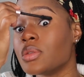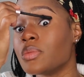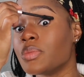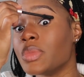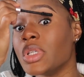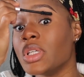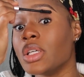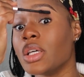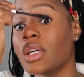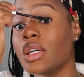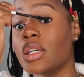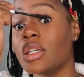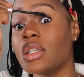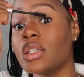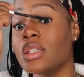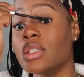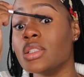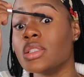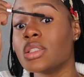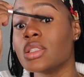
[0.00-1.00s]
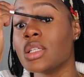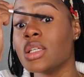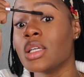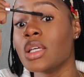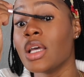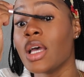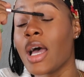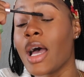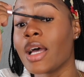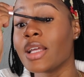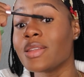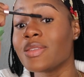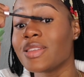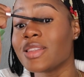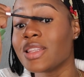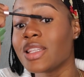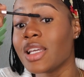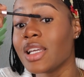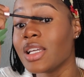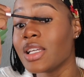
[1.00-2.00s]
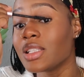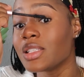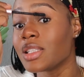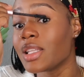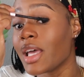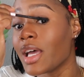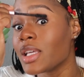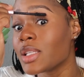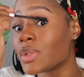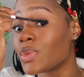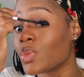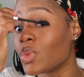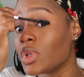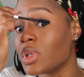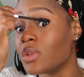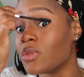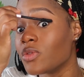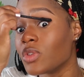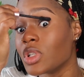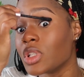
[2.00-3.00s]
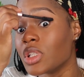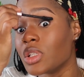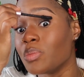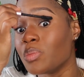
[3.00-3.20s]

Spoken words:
because I think that's what really